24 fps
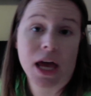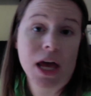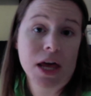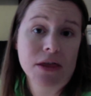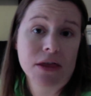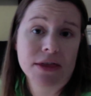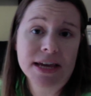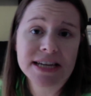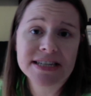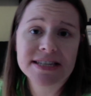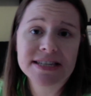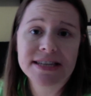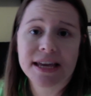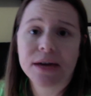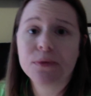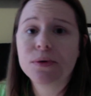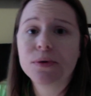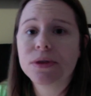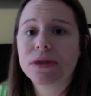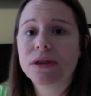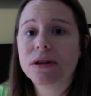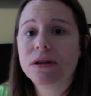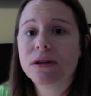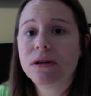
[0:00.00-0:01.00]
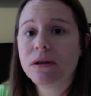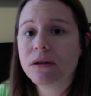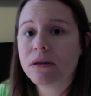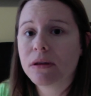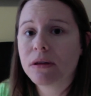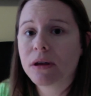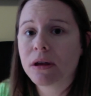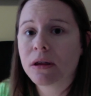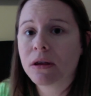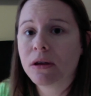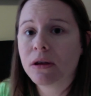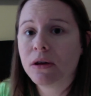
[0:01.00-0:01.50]
They stayed with the
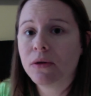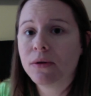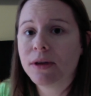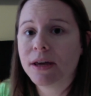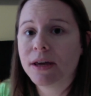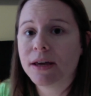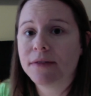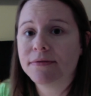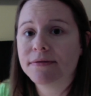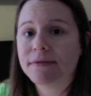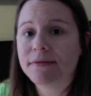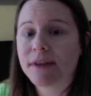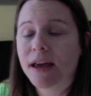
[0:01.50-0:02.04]
Union.